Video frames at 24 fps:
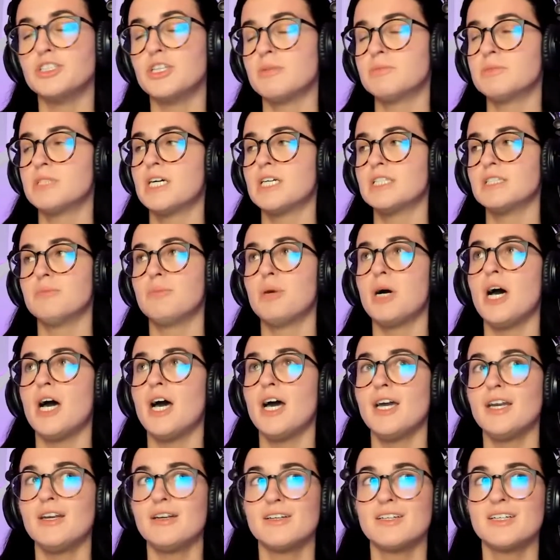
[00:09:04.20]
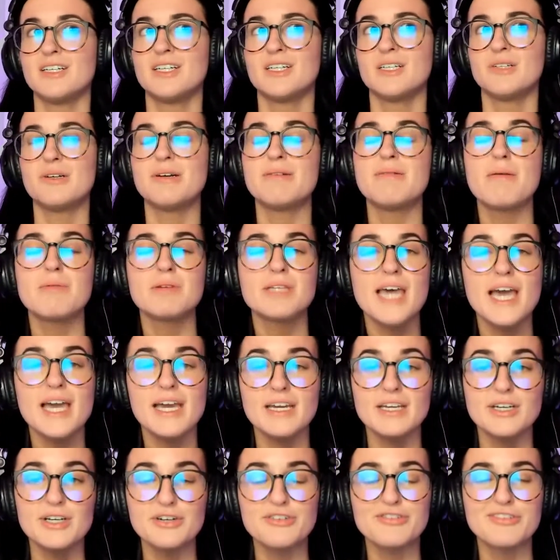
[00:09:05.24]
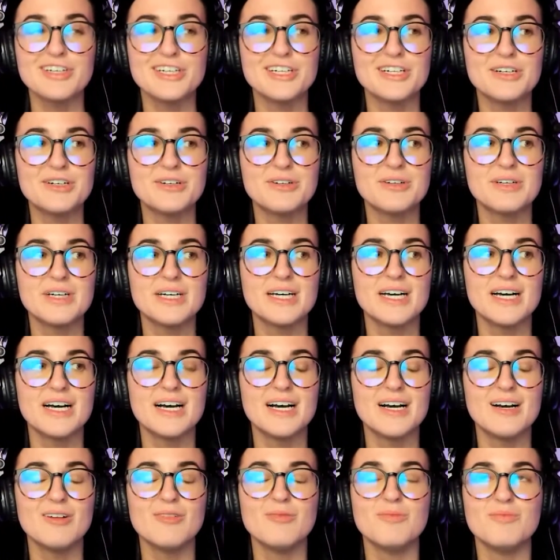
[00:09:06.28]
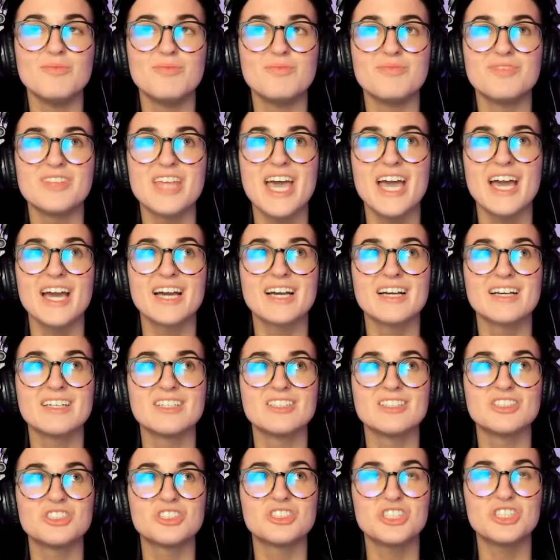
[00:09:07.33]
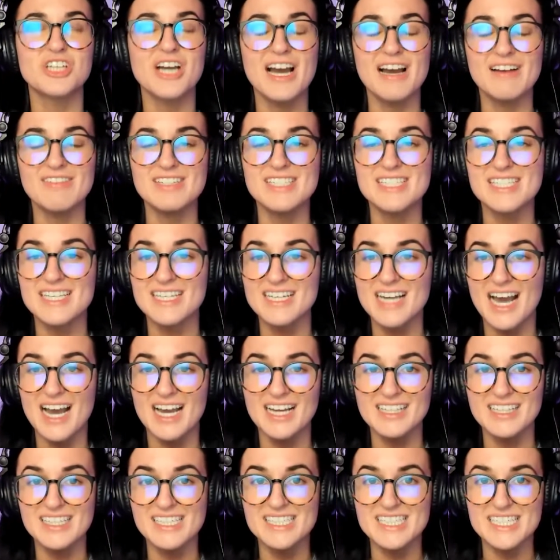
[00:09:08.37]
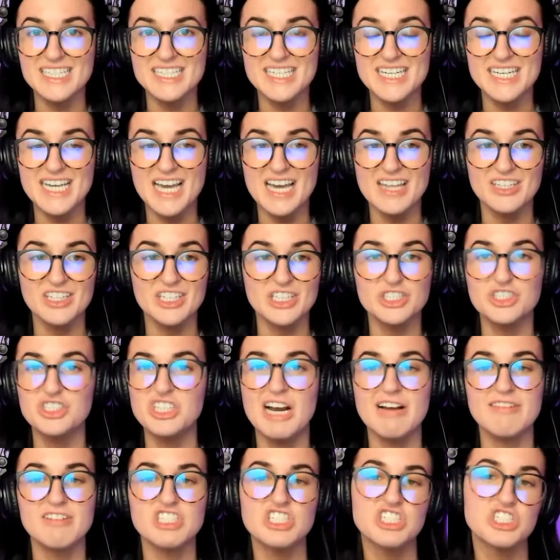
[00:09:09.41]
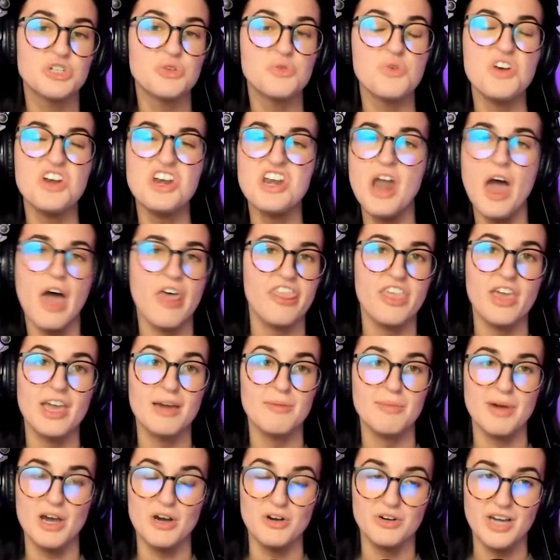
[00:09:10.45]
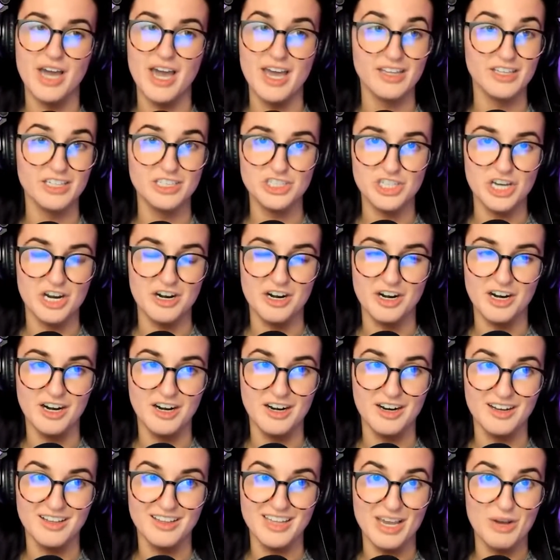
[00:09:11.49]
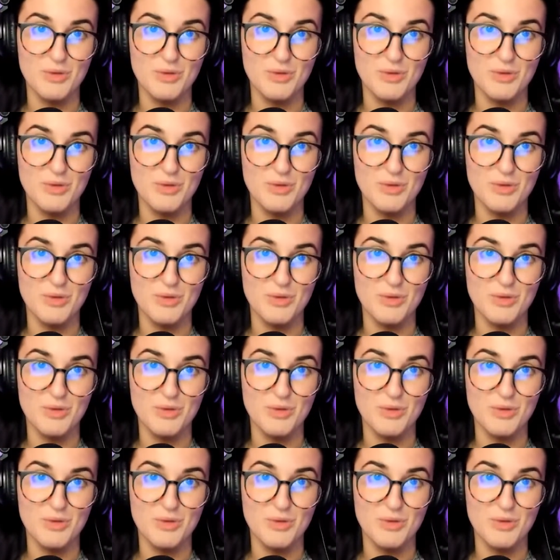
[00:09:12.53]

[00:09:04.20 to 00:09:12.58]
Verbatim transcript: I jumped on the pod. Remember that interview um, that Travis and Kylie did together, and Travis knew nothing about Kylie Jenner,